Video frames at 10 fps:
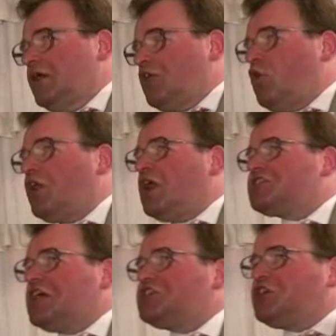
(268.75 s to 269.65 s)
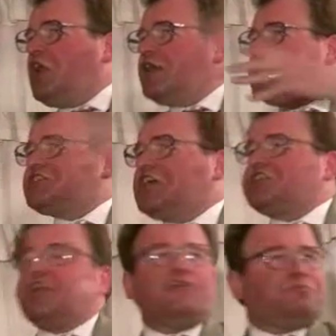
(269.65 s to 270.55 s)
An organisation like this has
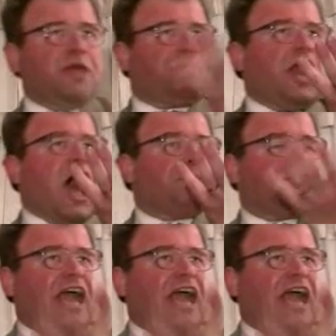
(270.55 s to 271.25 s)
to lift people up,